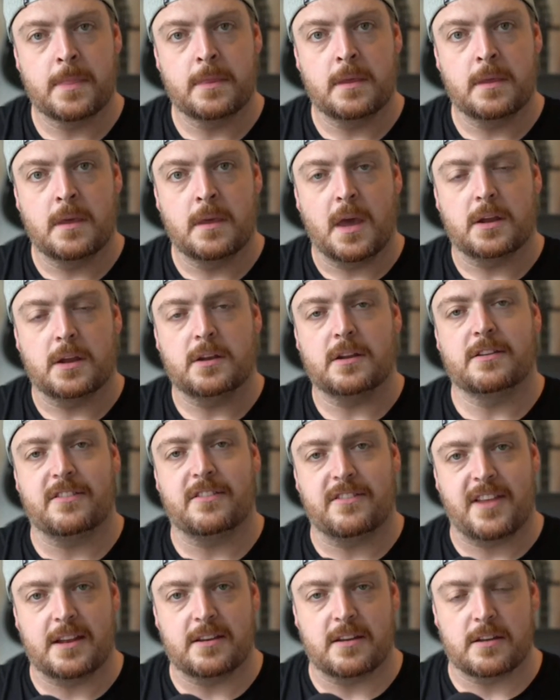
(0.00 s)
and
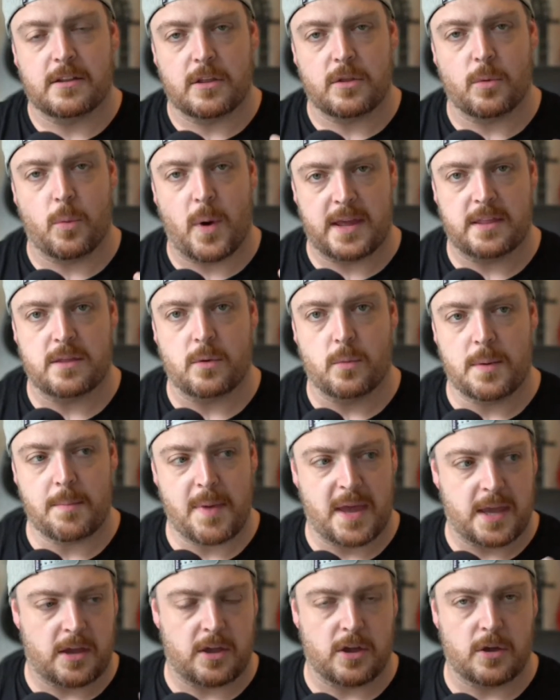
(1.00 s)
understanding that the way that we
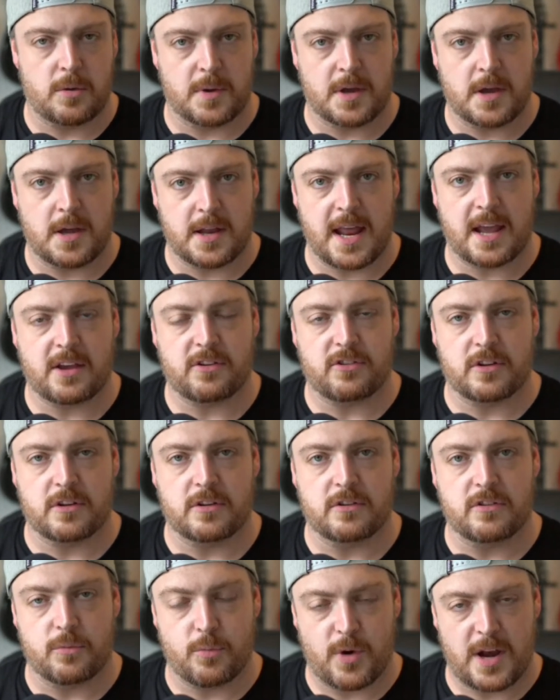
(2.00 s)
make human
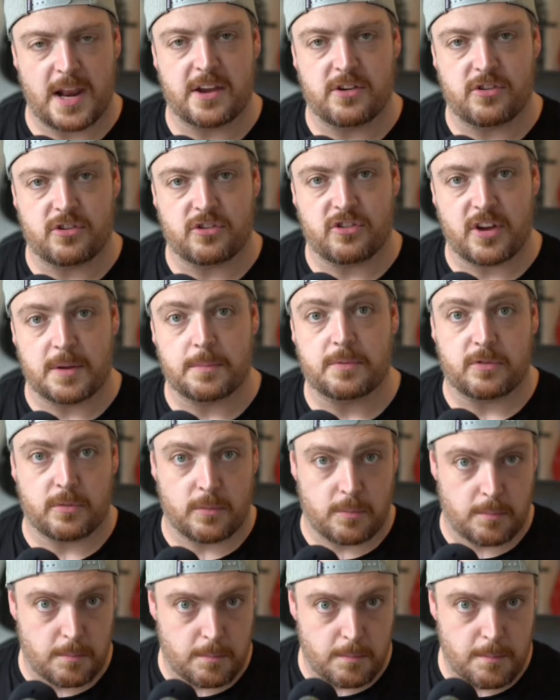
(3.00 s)
connections and relationships
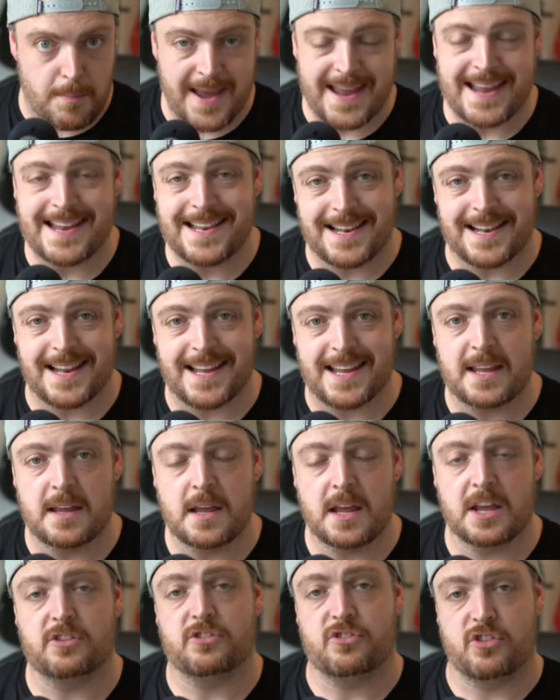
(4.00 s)
mainly
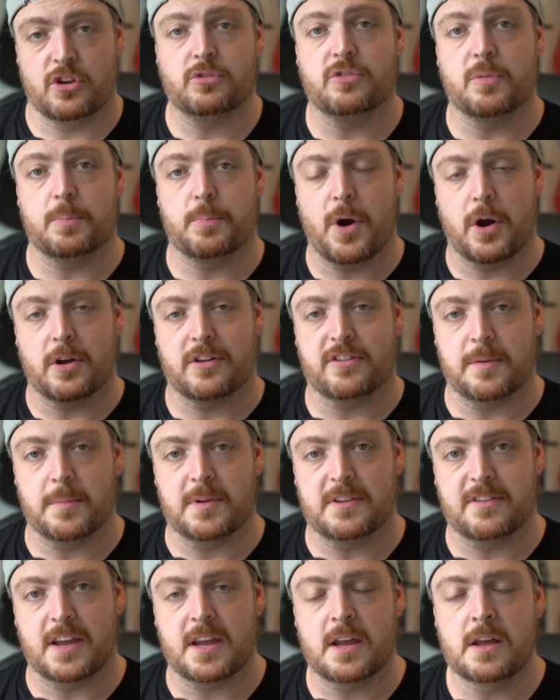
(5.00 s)
is due to
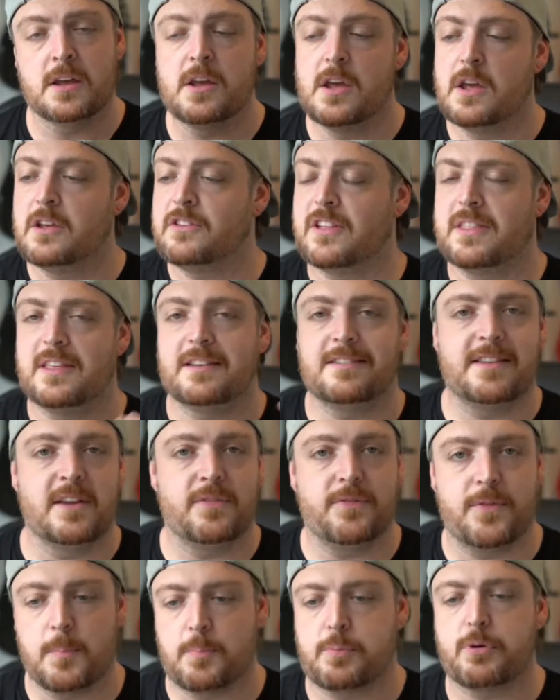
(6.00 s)
proximity. So there's
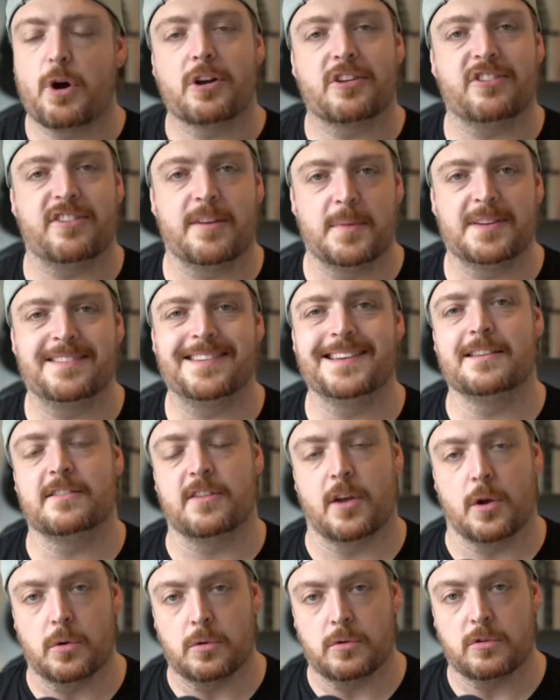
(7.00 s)
different proximity
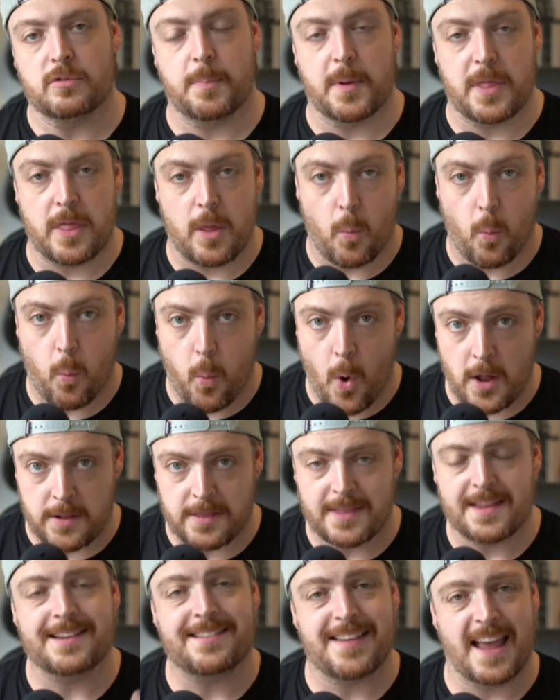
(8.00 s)
zones, but the one
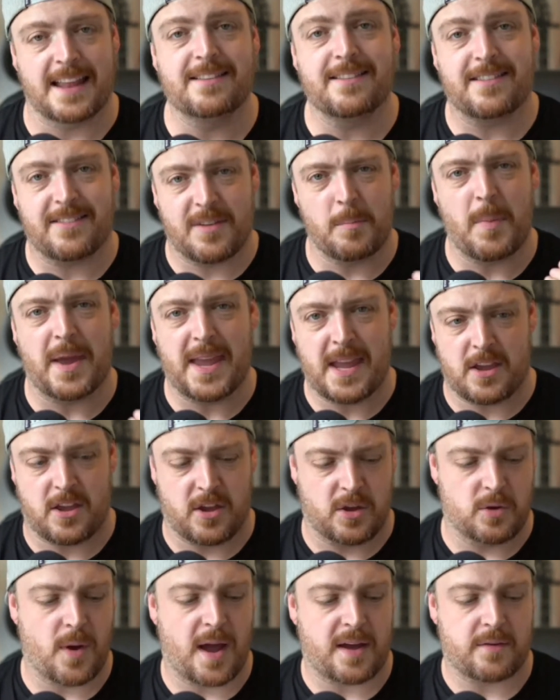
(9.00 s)
that tends to make
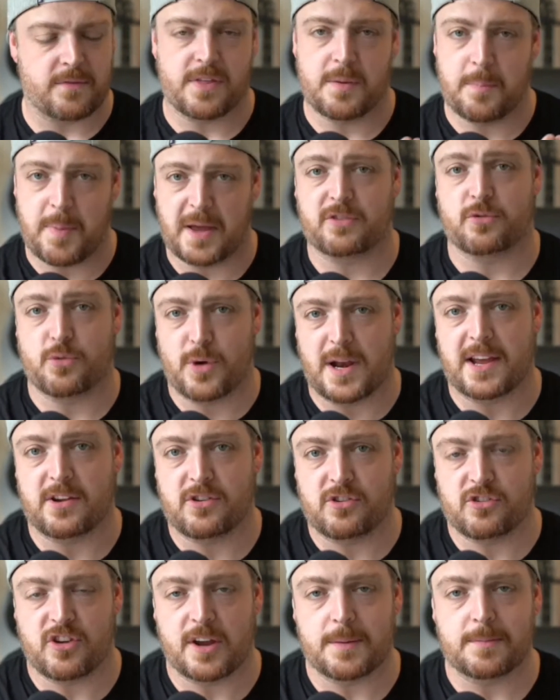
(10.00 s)
you have the best
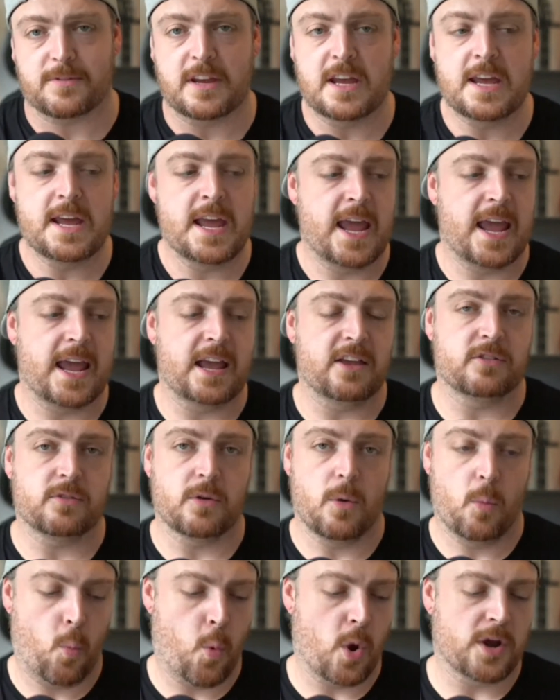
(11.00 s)
relationships is
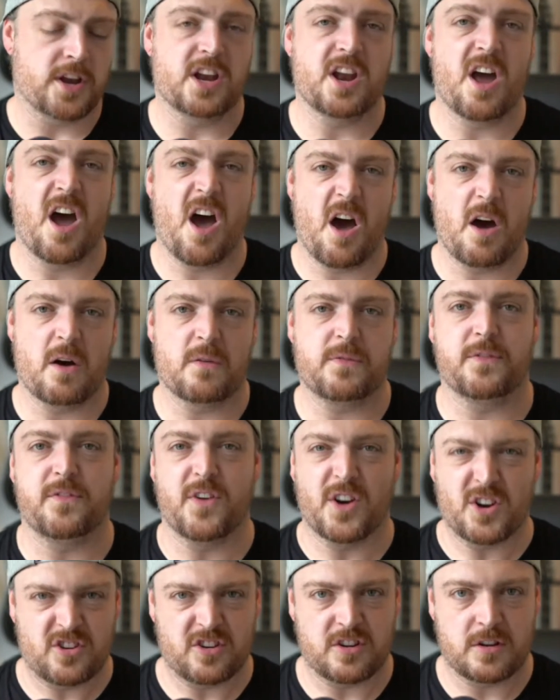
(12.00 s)
1.5
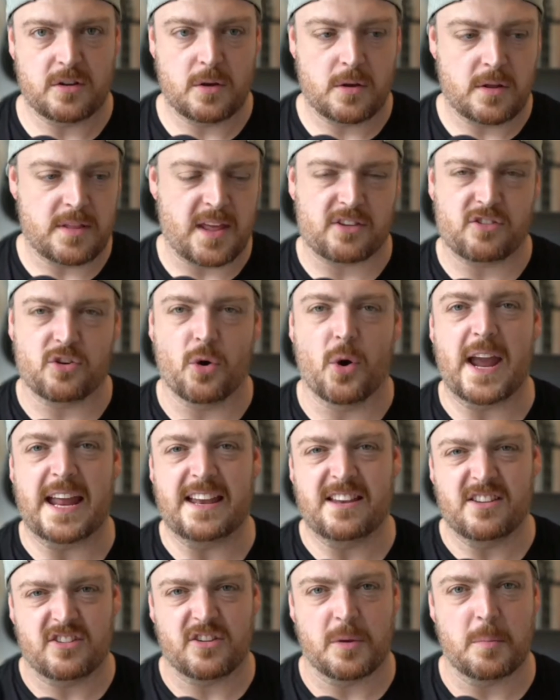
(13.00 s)
foot. That's your
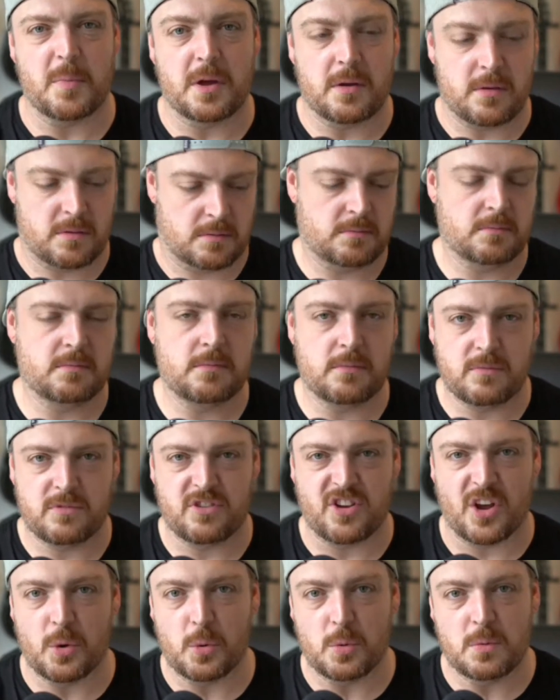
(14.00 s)
intimate
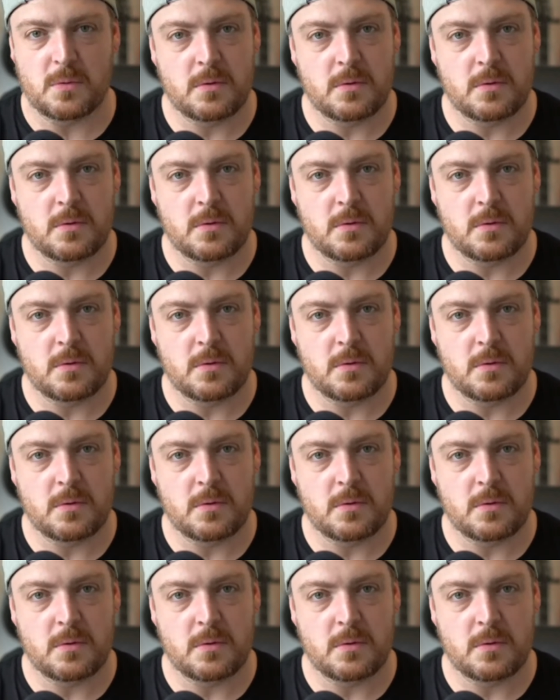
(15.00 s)
zone.